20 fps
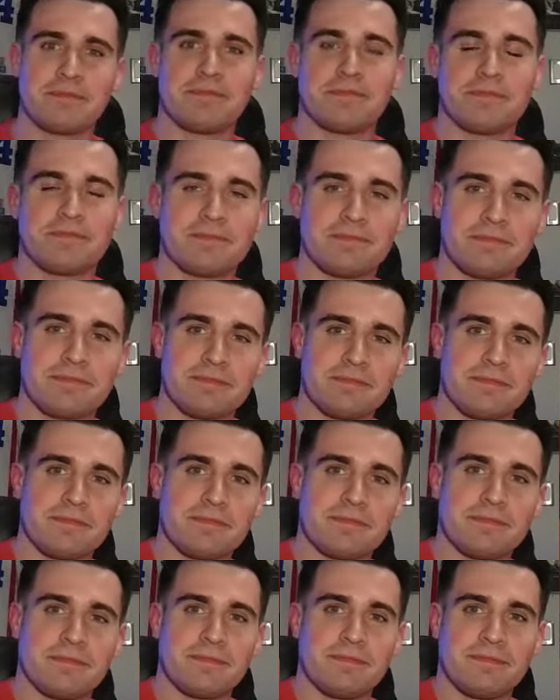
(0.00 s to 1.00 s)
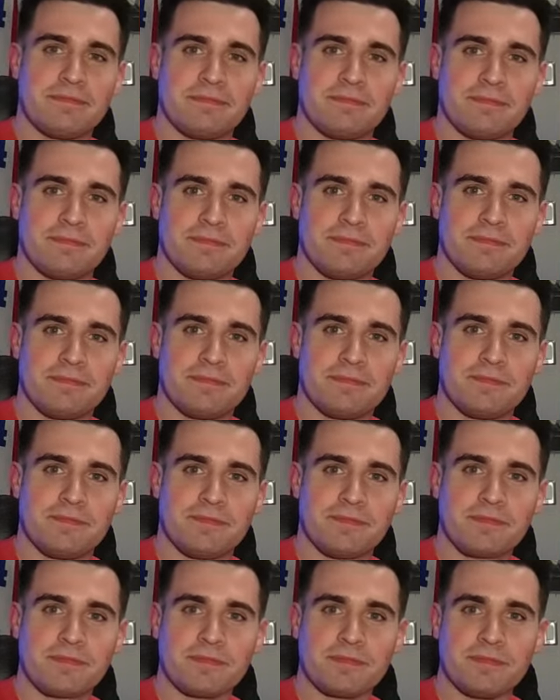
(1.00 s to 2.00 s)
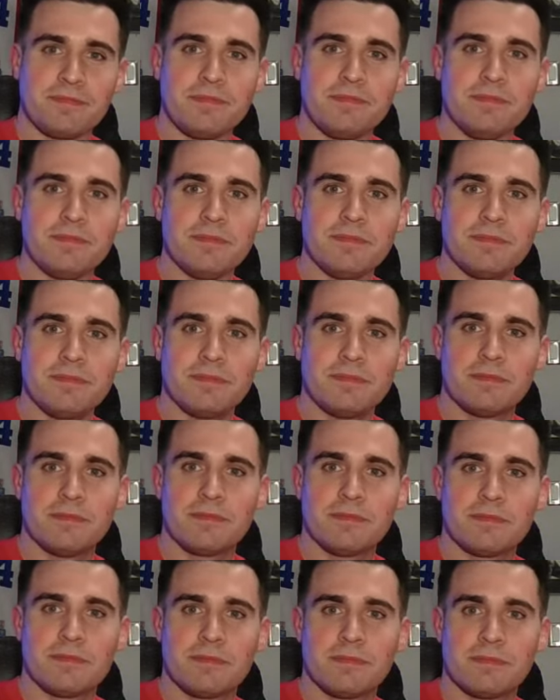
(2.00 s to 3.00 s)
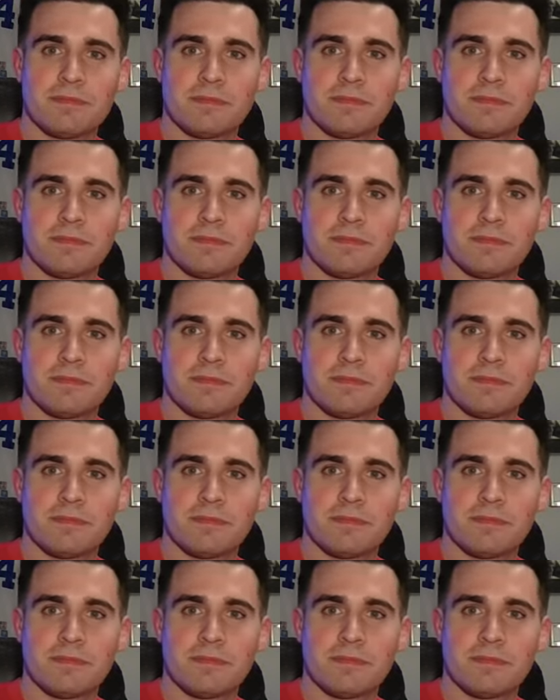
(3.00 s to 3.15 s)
No words are spoken by the person on screen.